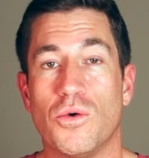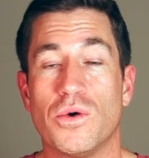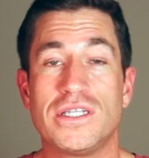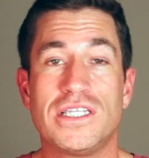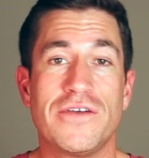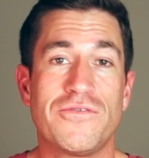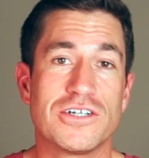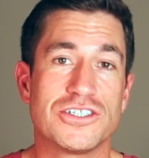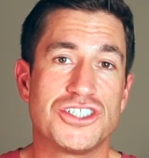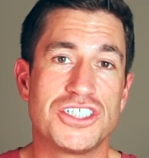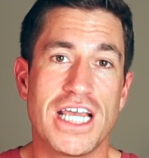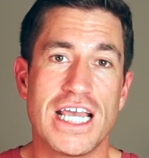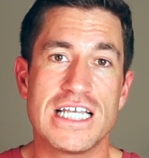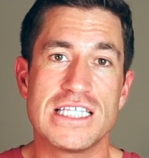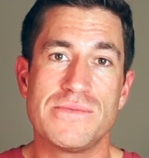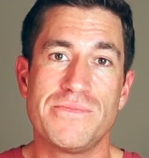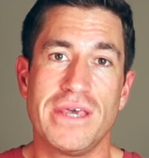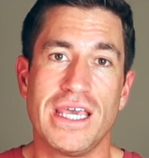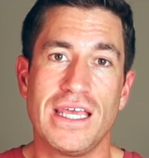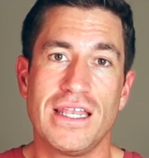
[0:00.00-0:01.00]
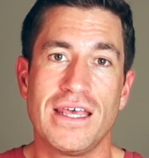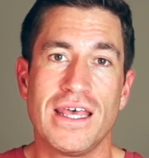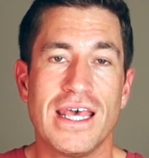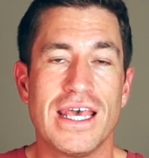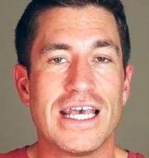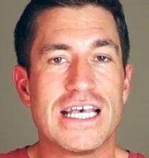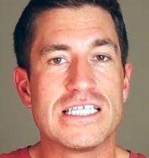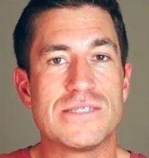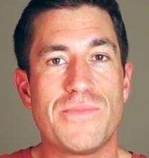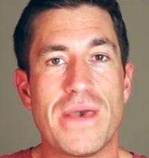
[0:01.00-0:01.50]
What different shades mean
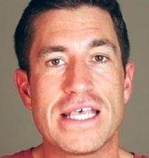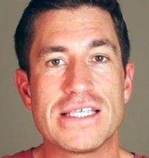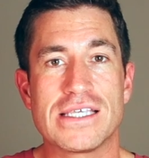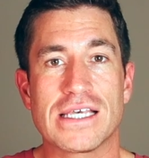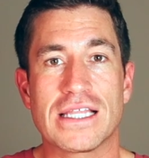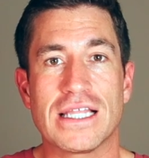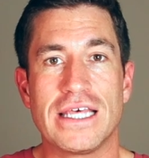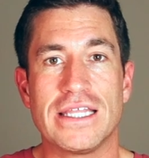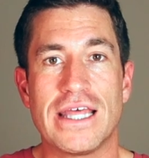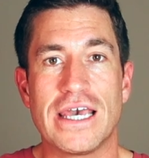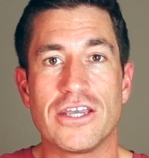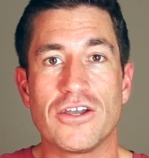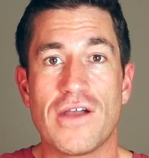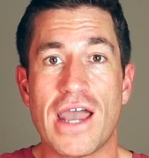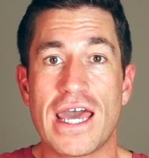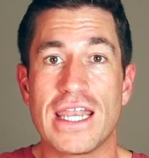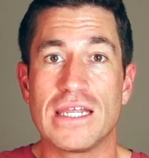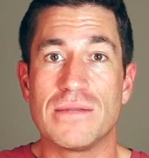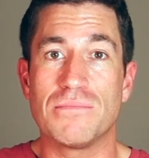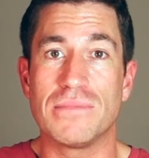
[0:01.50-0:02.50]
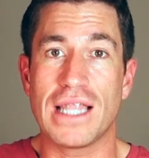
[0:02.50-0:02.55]
is basically that you're adding